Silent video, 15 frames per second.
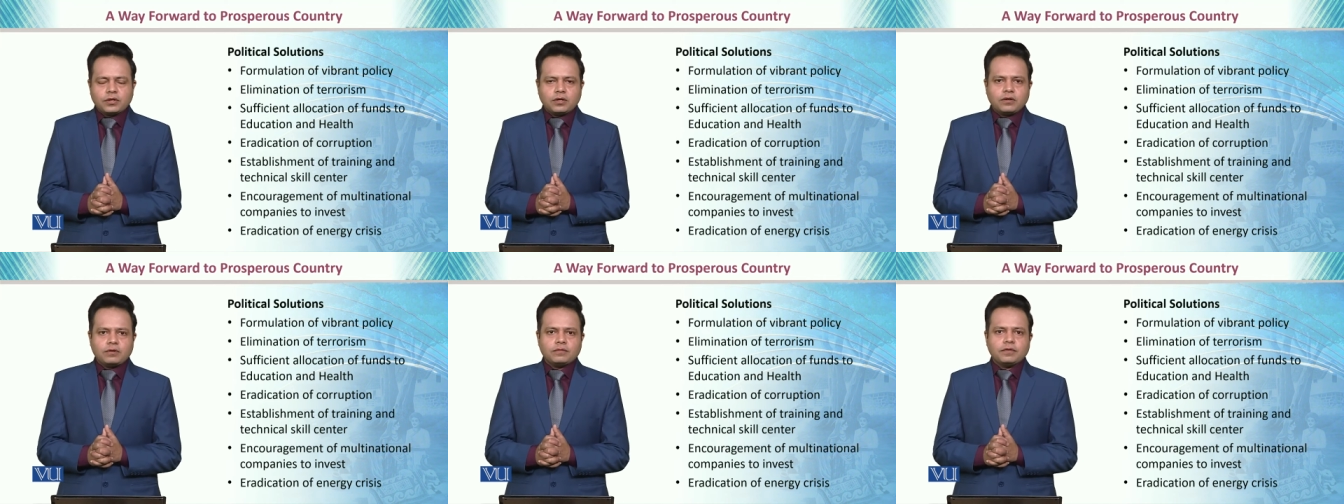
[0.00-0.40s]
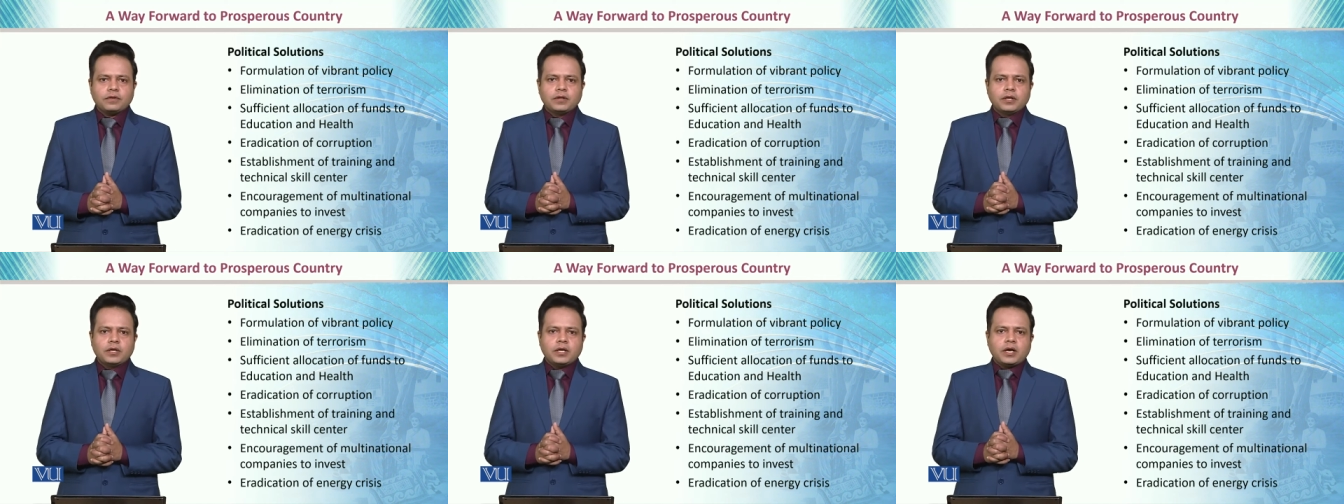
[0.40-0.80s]
of
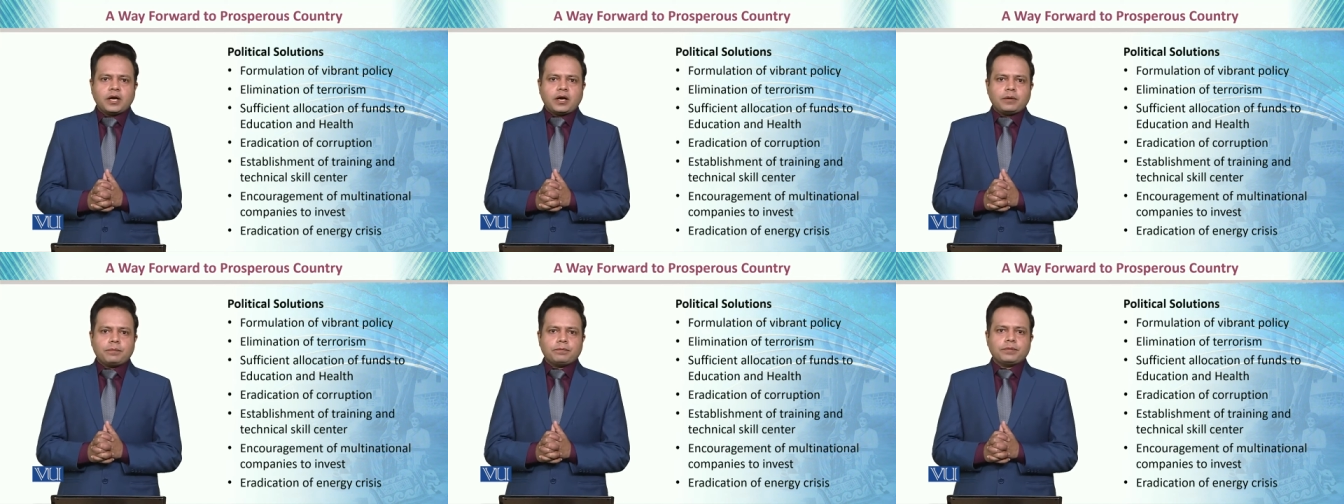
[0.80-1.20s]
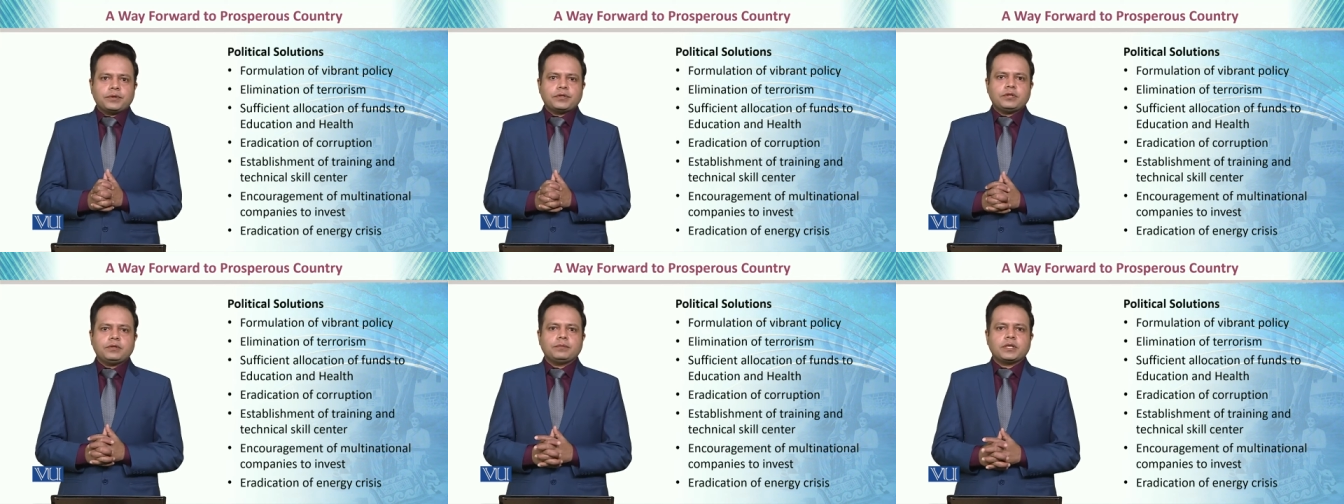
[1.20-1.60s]
a
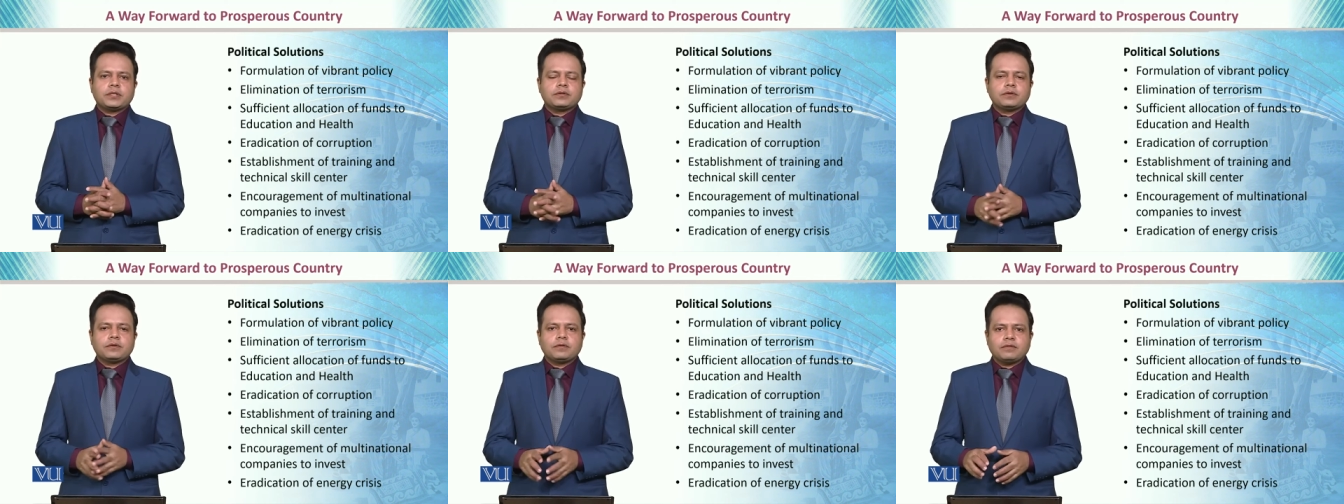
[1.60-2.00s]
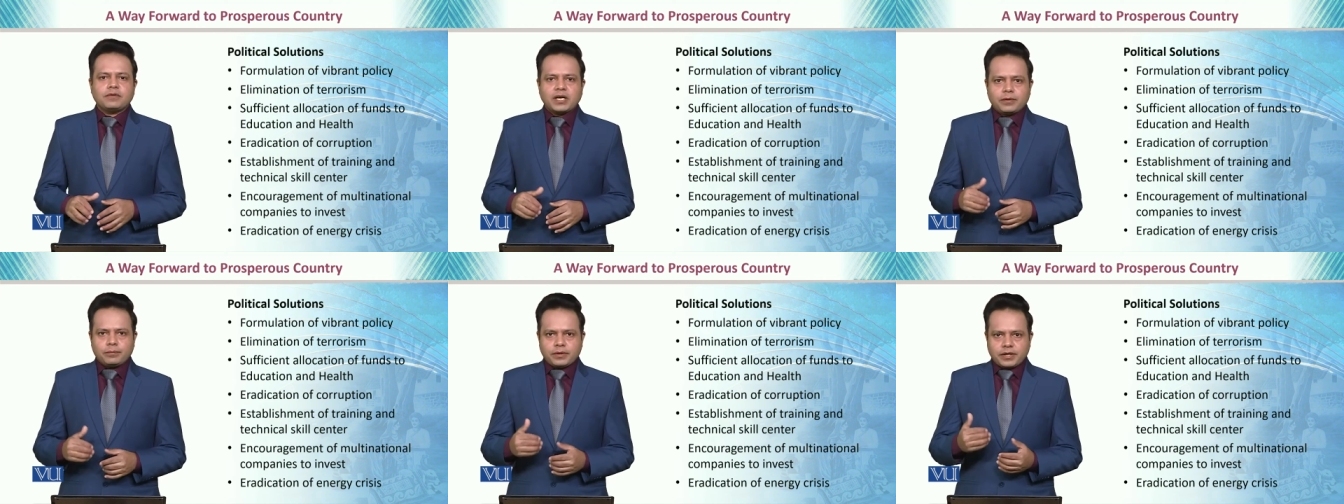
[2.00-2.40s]
pretty much
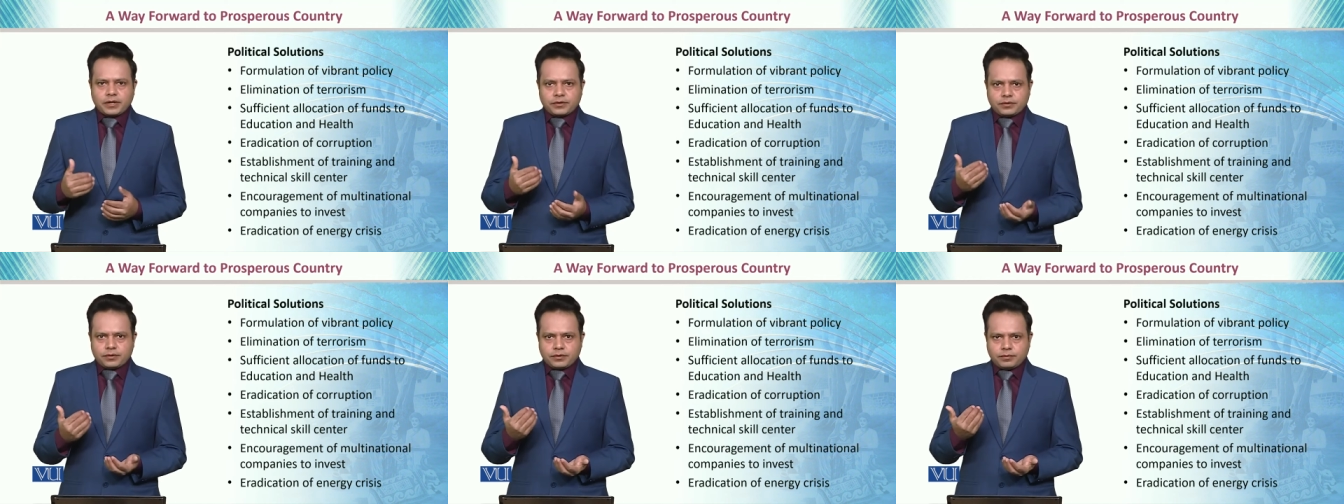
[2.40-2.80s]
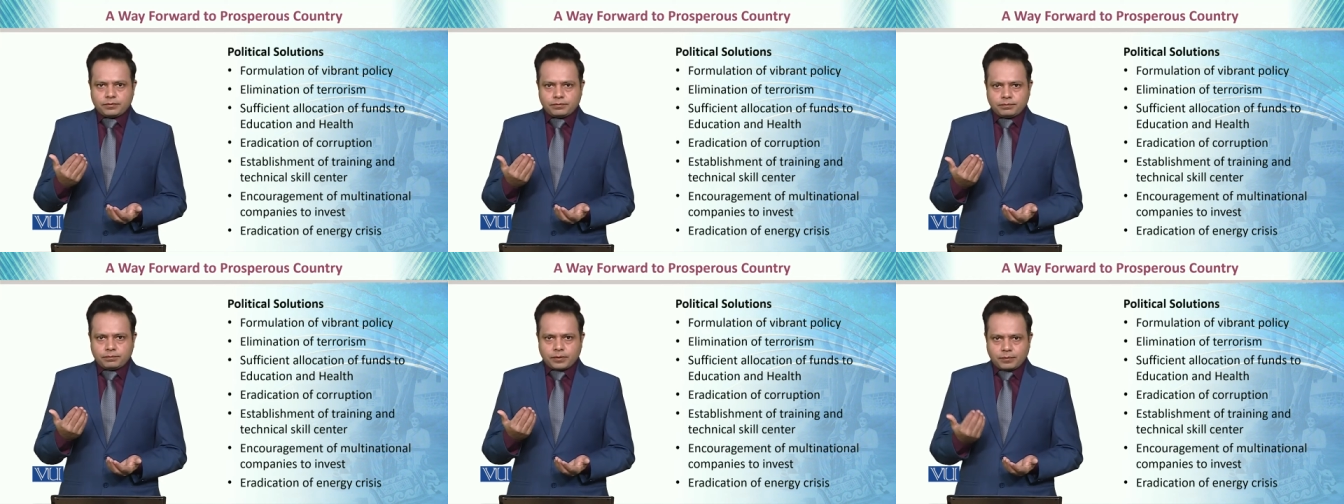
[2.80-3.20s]
vibrant
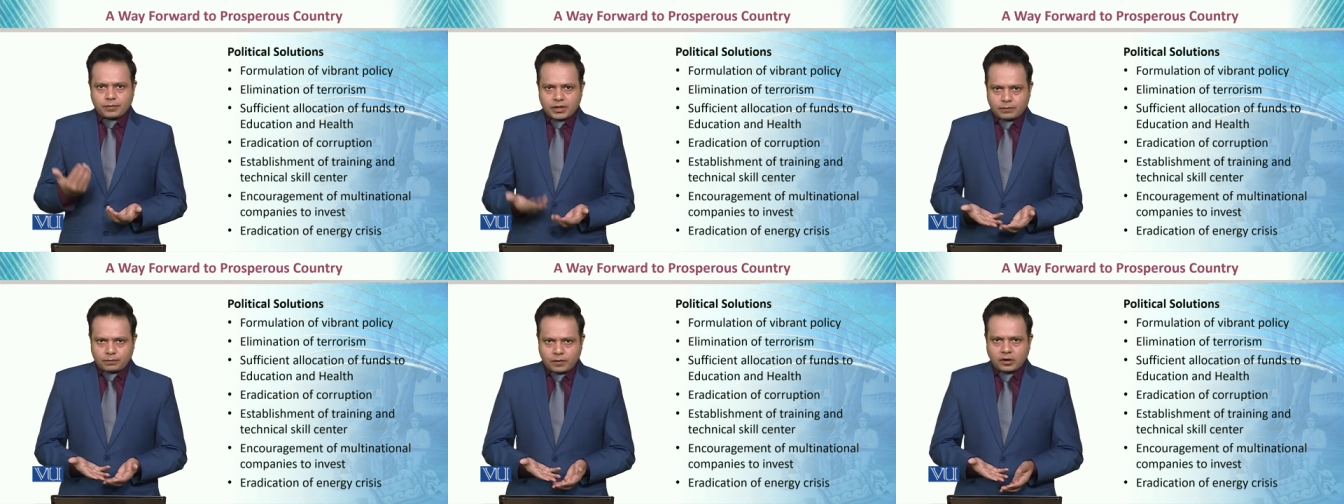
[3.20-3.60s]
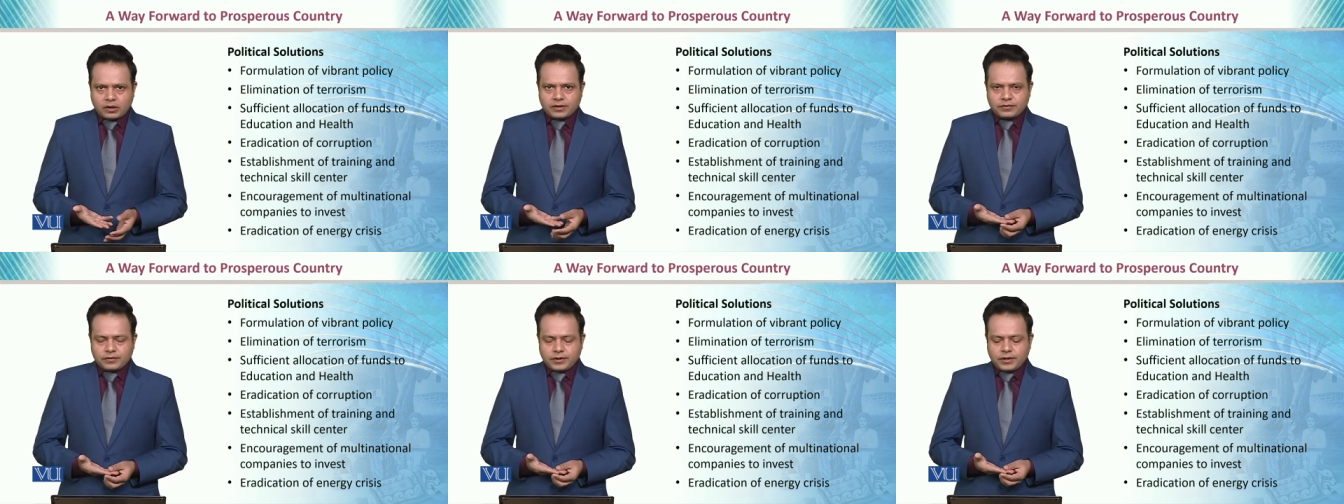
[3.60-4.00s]
public
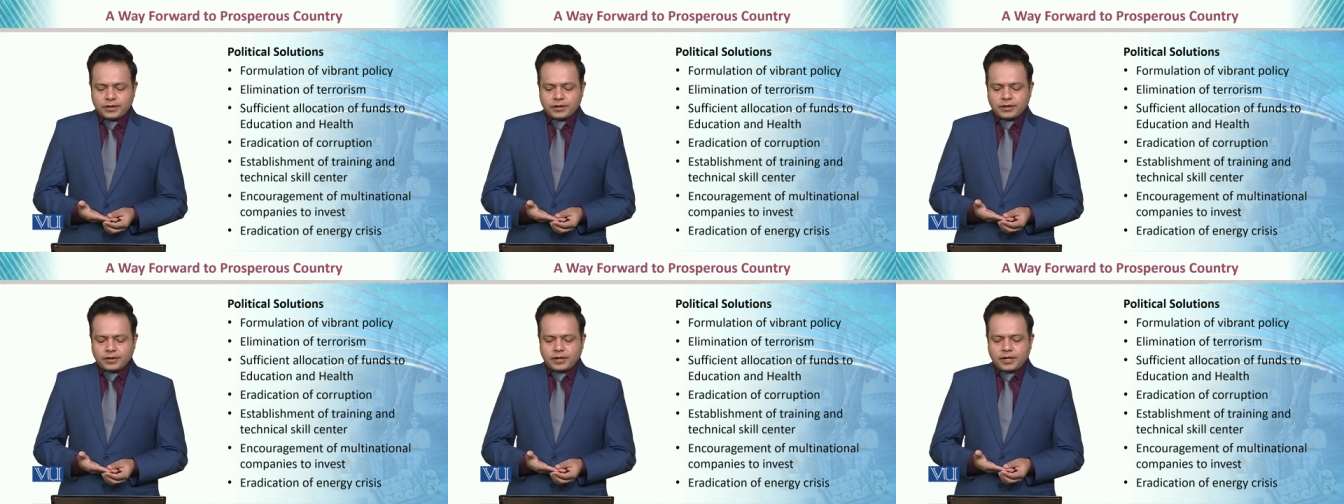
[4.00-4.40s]
policy